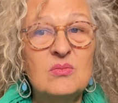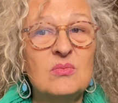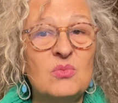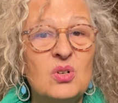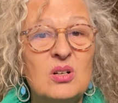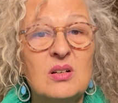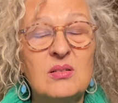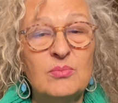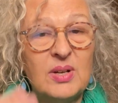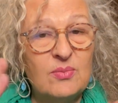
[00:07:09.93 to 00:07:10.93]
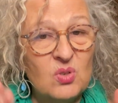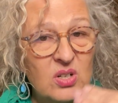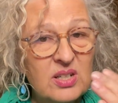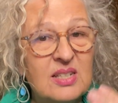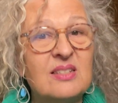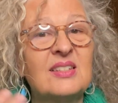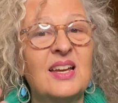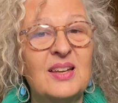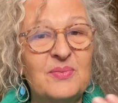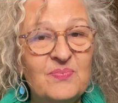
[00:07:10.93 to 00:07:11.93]
more by more each
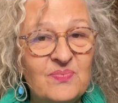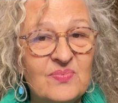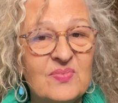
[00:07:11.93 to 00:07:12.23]
time.